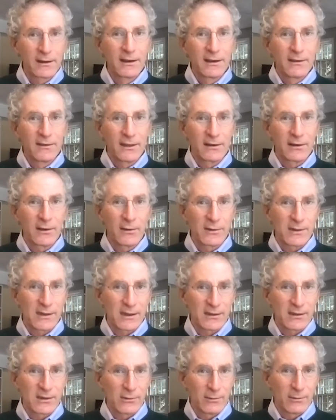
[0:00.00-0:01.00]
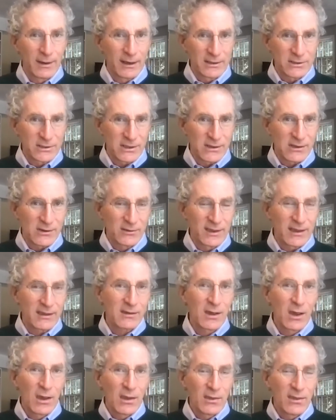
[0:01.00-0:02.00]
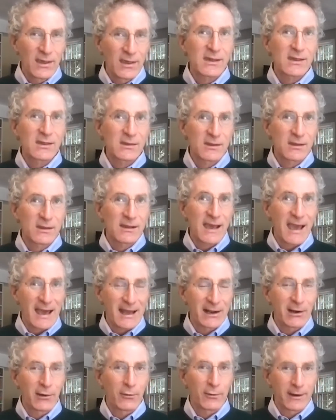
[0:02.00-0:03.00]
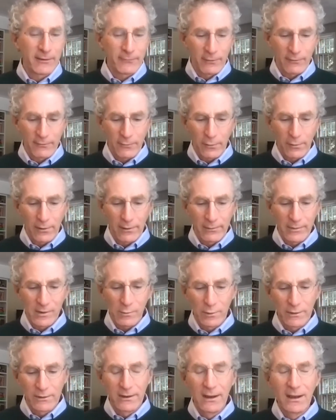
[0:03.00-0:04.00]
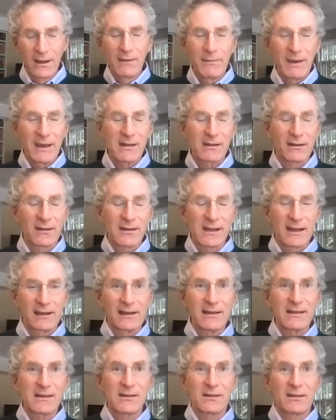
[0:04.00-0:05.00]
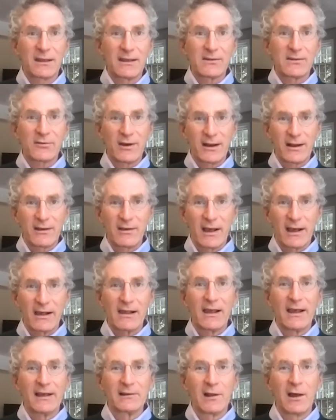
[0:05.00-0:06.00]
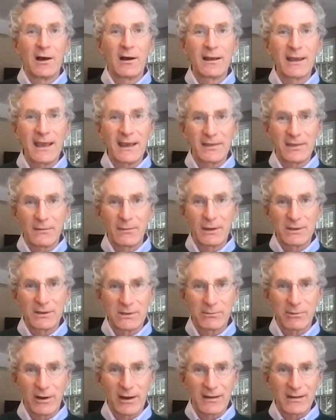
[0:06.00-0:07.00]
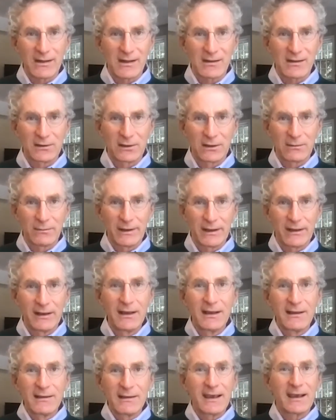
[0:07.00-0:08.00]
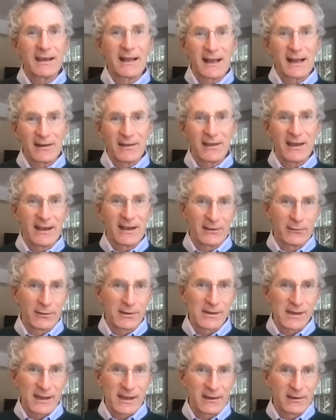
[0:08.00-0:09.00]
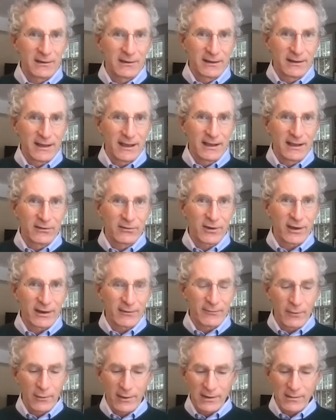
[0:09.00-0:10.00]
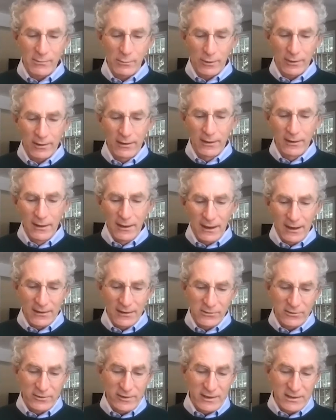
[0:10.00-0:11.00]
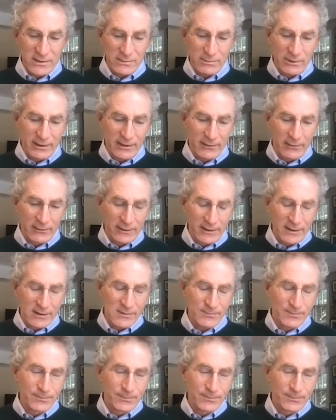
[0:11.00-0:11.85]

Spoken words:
that goes into a budget. So this category of reforms would basically say, let's try to elongate the budget process a little bit, take it out of the annual cycle, and try to focus more on strategic priorities.